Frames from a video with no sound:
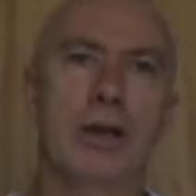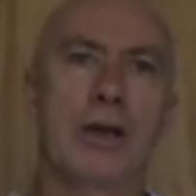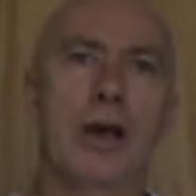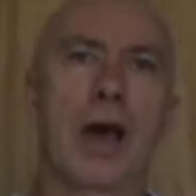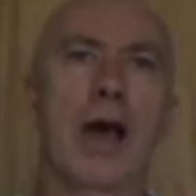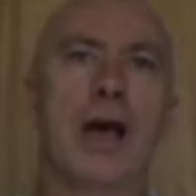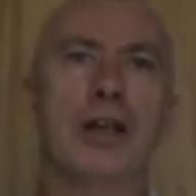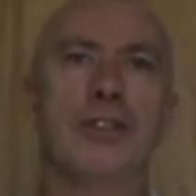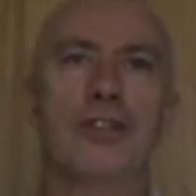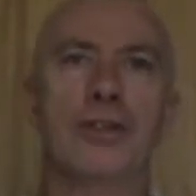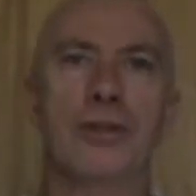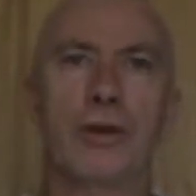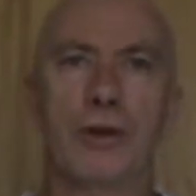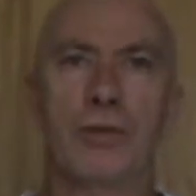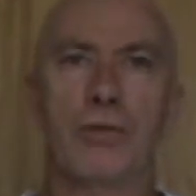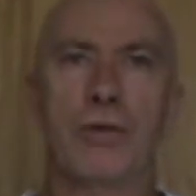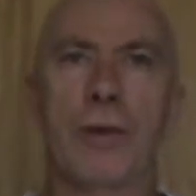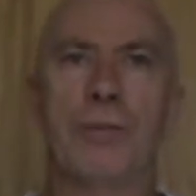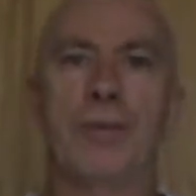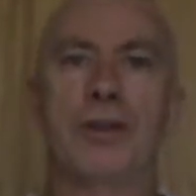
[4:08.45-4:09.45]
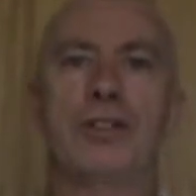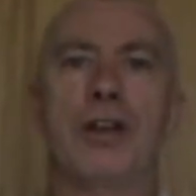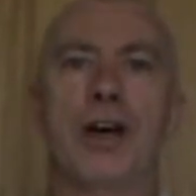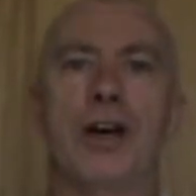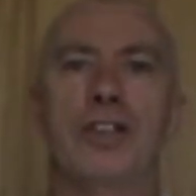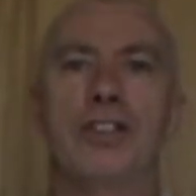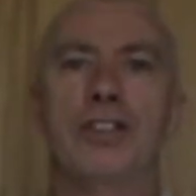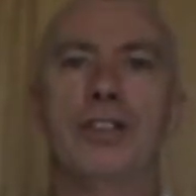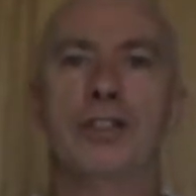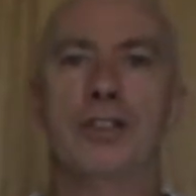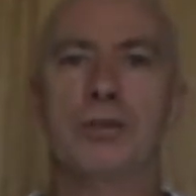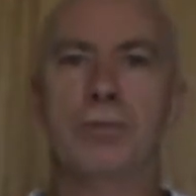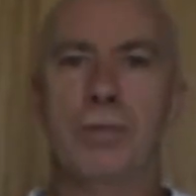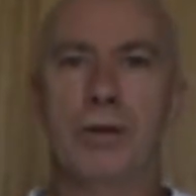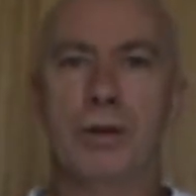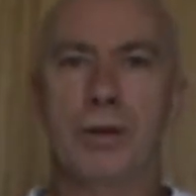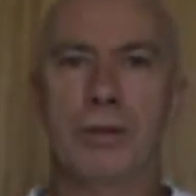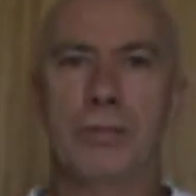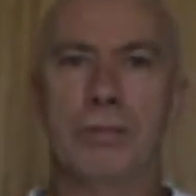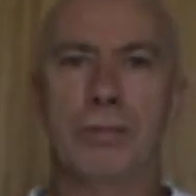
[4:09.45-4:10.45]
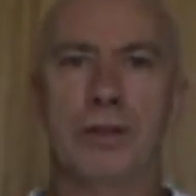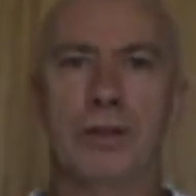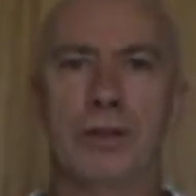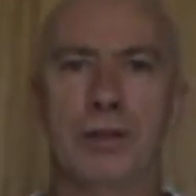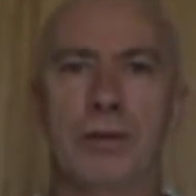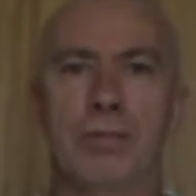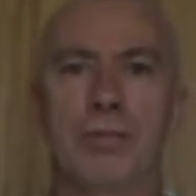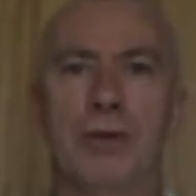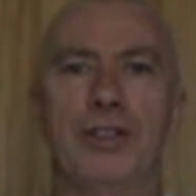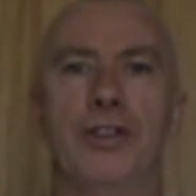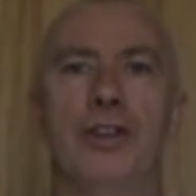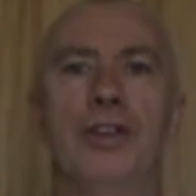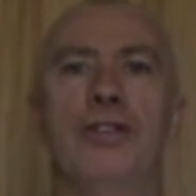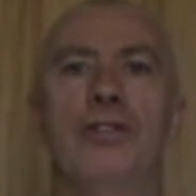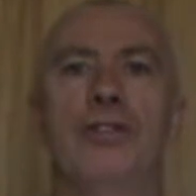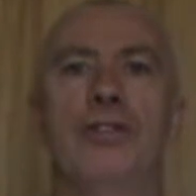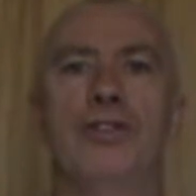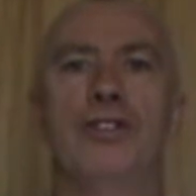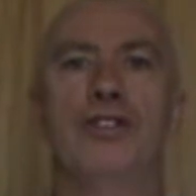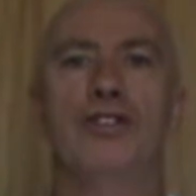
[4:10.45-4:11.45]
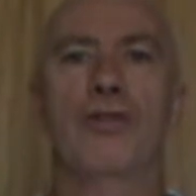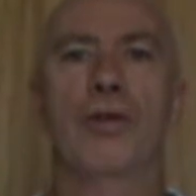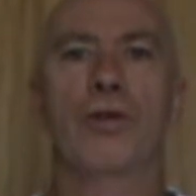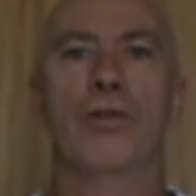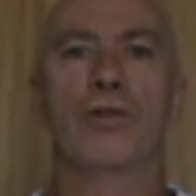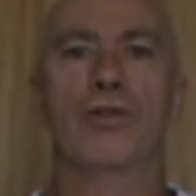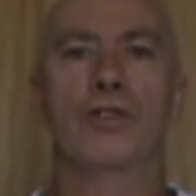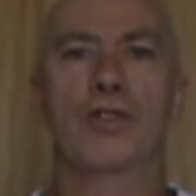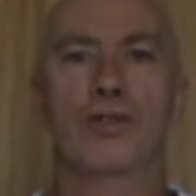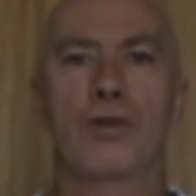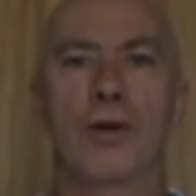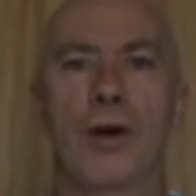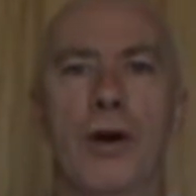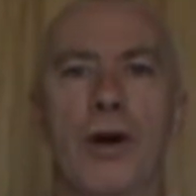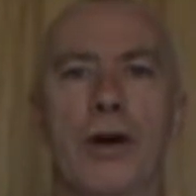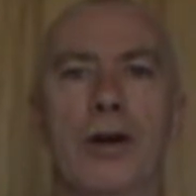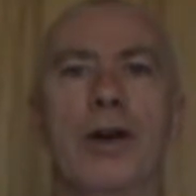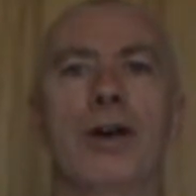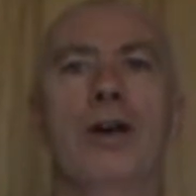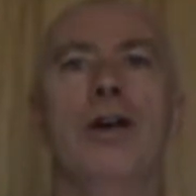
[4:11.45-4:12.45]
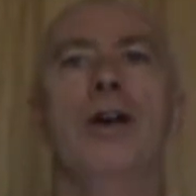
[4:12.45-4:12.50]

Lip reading: hasn't got a reputation as being a particularly strong strike,